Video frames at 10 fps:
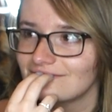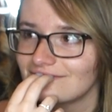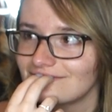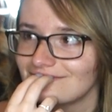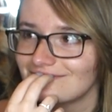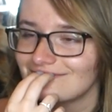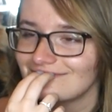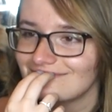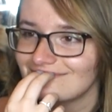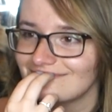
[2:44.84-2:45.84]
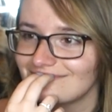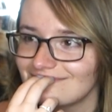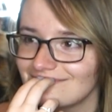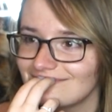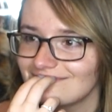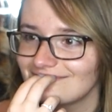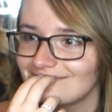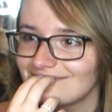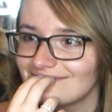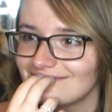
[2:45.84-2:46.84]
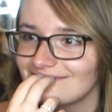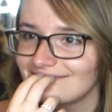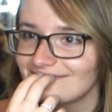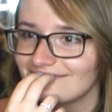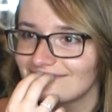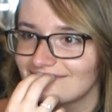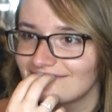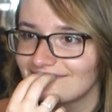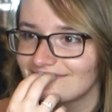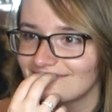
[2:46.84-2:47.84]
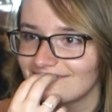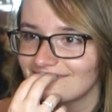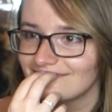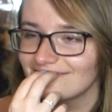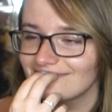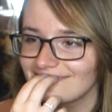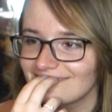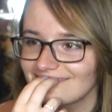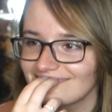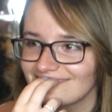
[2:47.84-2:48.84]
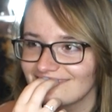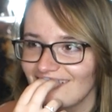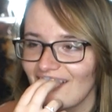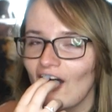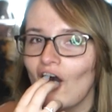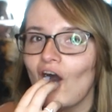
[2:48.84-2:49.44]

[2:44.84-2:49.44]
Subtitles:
(silent)